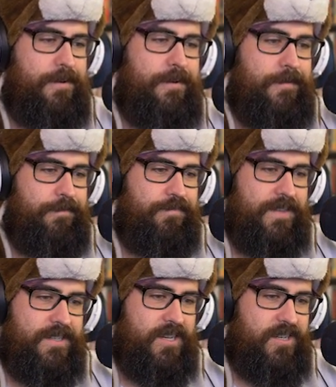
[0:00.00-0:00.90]
I told
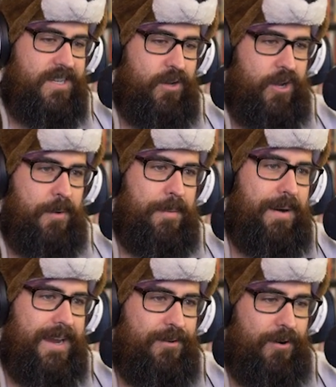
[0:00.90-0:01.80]
you. Seriously, don't call me
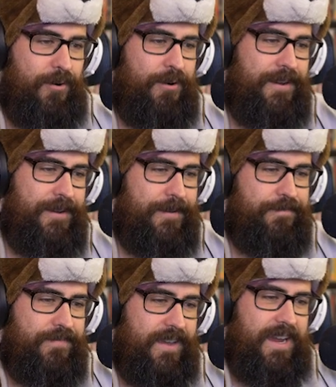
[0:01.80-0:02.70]
Maki Roll. Um.
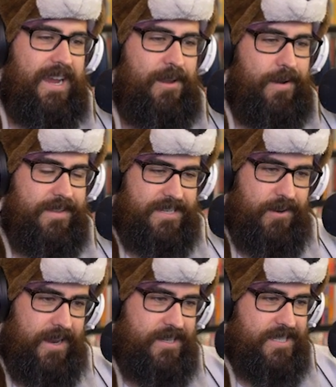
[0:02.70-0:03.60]
Anyway, let's
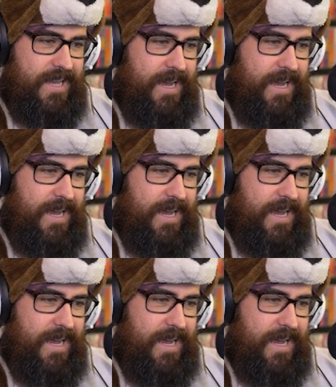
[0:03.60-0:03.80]
go to Angie's